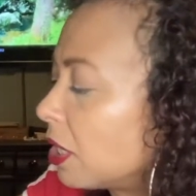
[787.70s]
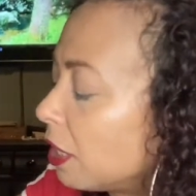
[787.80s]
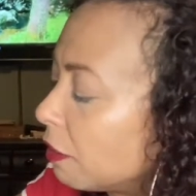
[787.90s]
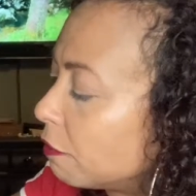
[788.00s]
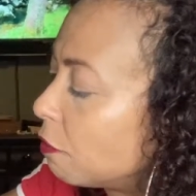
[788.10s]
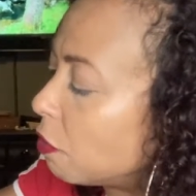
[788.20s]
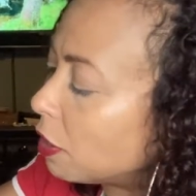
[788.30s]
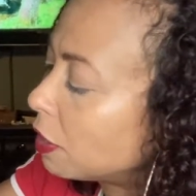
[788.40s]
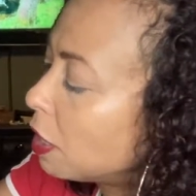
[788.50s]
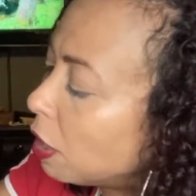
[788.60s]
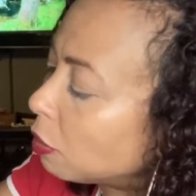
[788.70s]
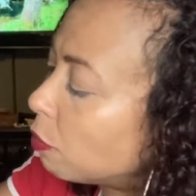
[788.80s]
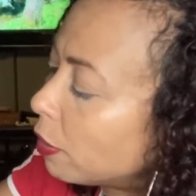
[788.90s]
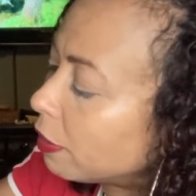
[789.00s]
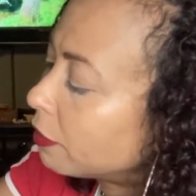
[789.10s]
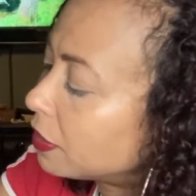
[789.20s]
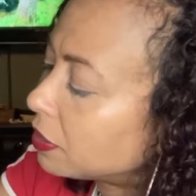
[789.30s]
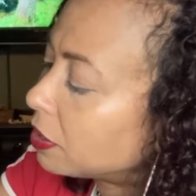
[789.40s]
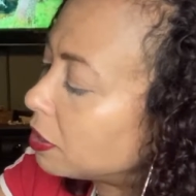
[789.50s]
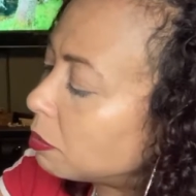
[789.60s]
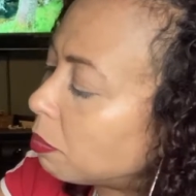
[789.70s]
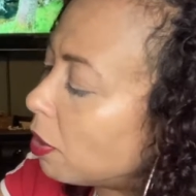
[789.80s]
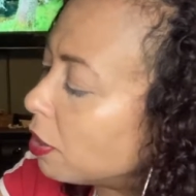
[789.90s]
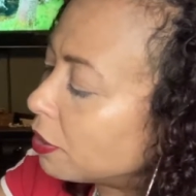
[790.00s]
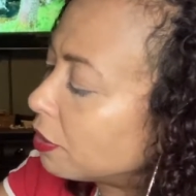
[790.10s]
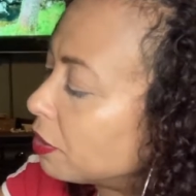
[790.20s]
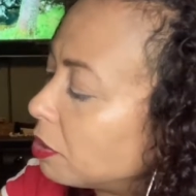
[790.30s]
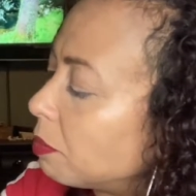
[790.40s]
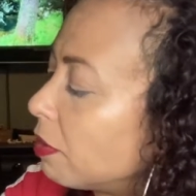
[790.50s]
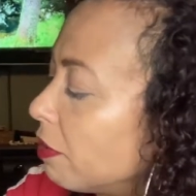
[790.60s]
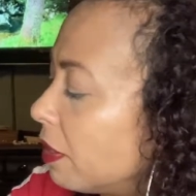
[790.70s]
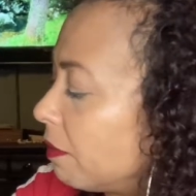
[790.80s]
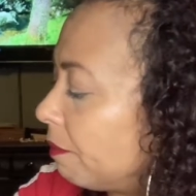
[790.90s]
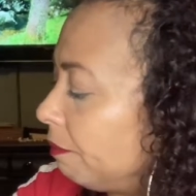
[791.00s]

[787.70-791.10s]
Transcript: here for Aquarius's partner, Spirit.